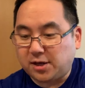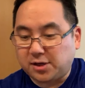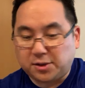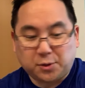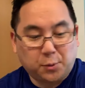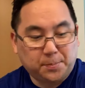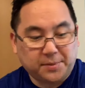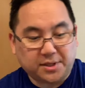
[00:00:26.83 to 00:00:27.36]

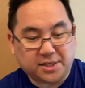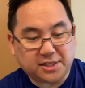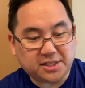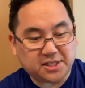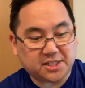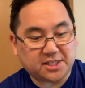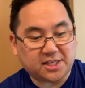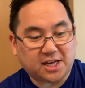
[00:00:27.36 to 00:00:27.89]
open
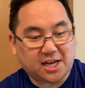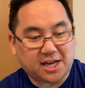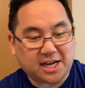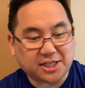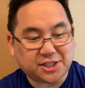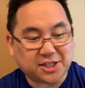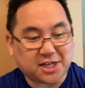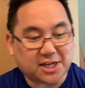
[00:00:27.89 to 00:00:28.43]
this, I
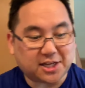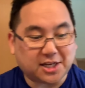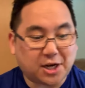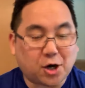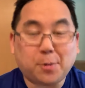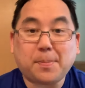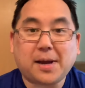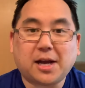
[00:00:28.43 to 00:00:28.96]
actually got a
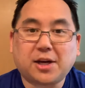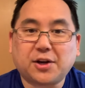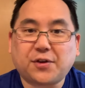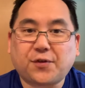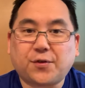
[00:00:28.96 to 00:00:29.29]
care package